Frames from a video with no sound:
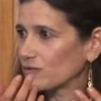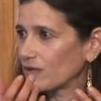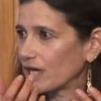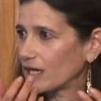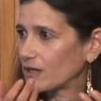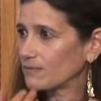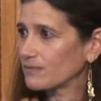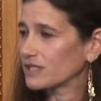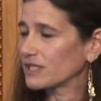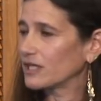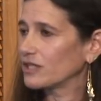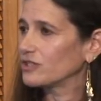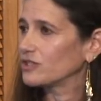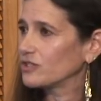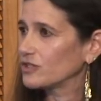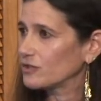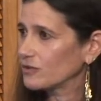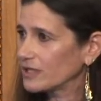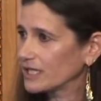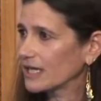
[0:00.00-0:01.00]
realms and
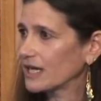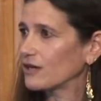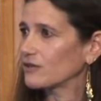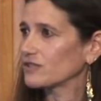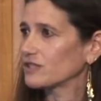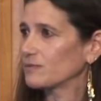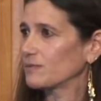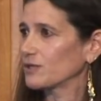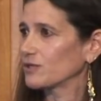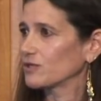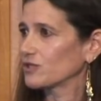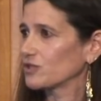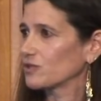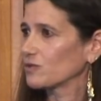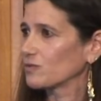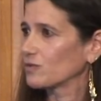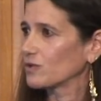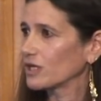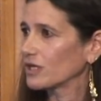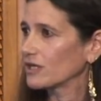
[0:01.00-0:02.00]
doing our
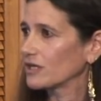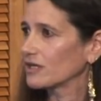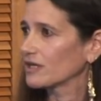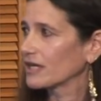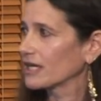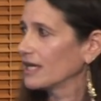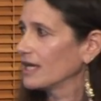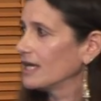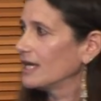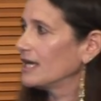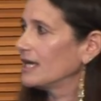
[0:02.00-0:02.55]
spiritual work,